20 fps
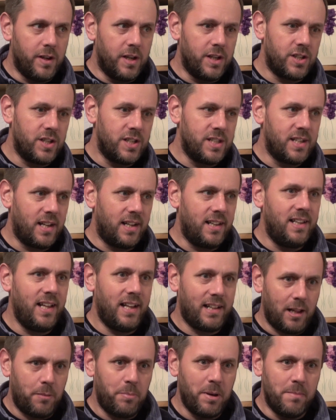version's a
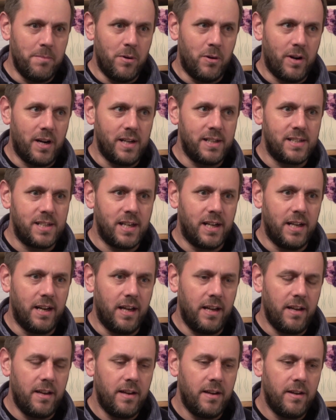little bit more
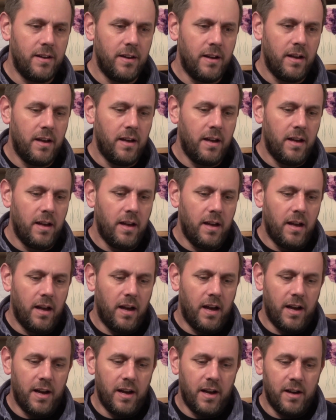entertaining.
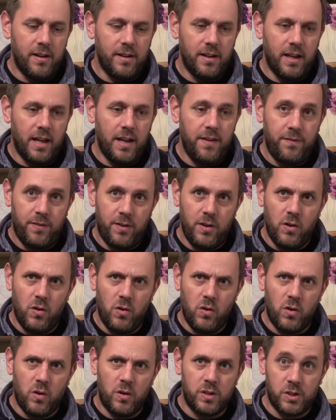If
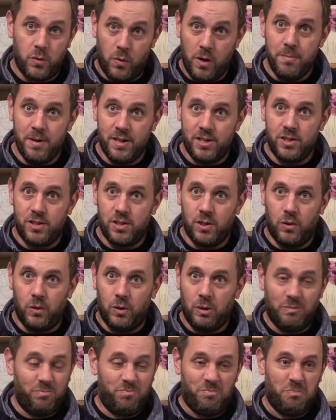you're squeamish at
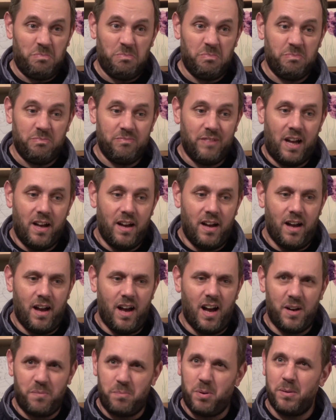all,
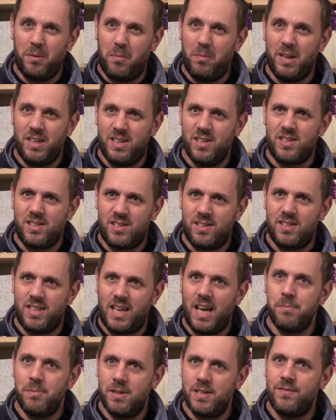I'd probably just
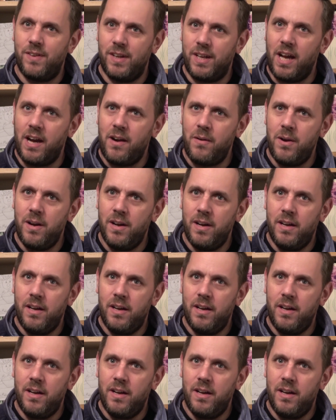skip this video